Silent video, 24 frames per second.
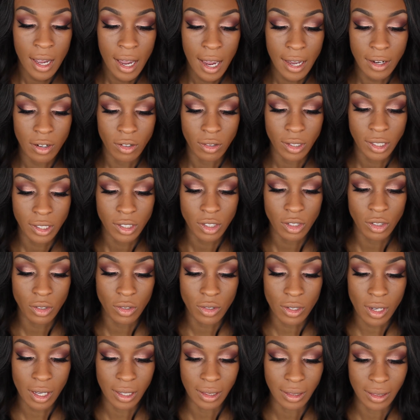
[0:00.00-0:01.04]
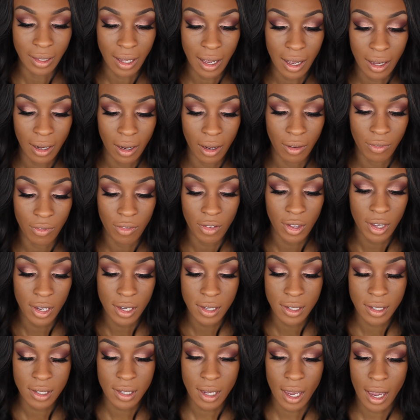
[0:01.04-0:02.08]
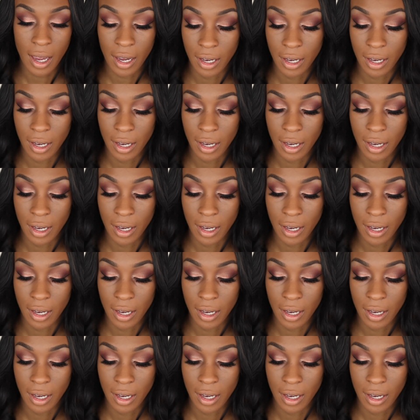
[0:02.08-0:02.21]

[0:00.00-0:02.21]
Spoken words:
I don't like to use a lot of this.